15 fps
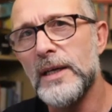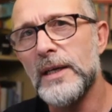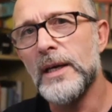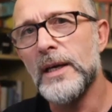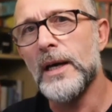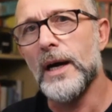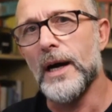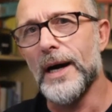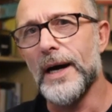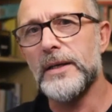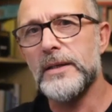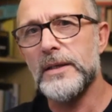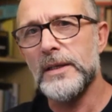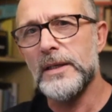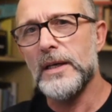And
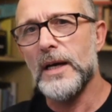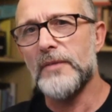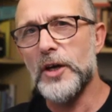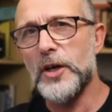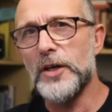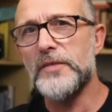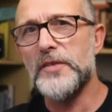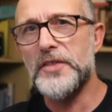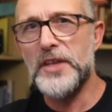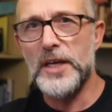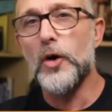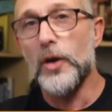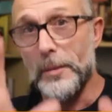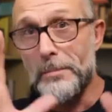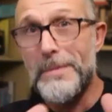have you heard of a thing
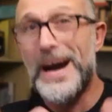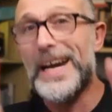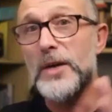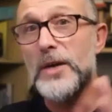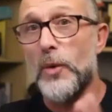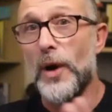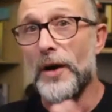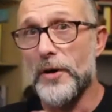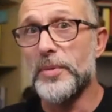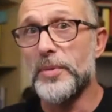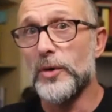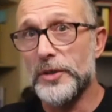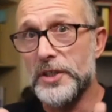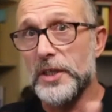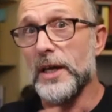called a makiwara
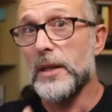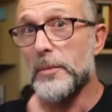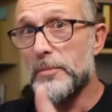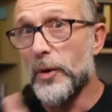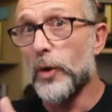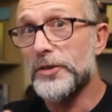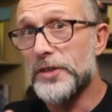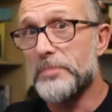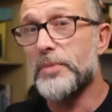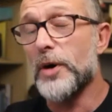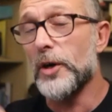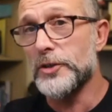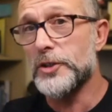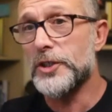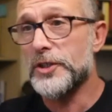board? The board you
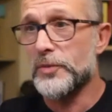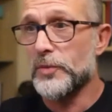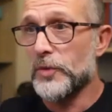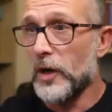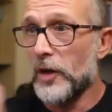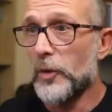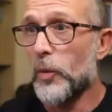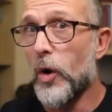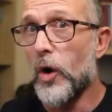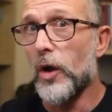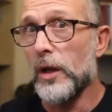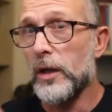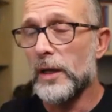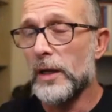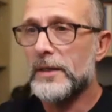punch on the wall.
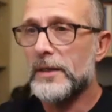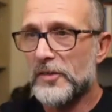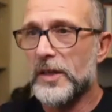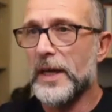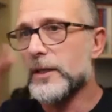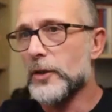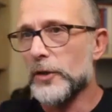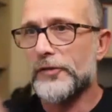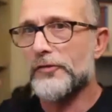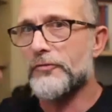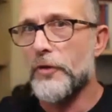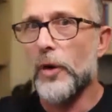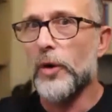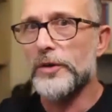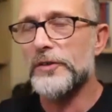It's like got
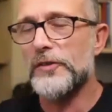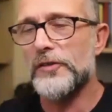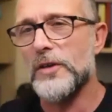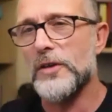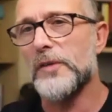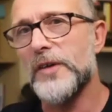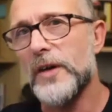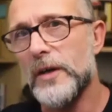straw and stuff on.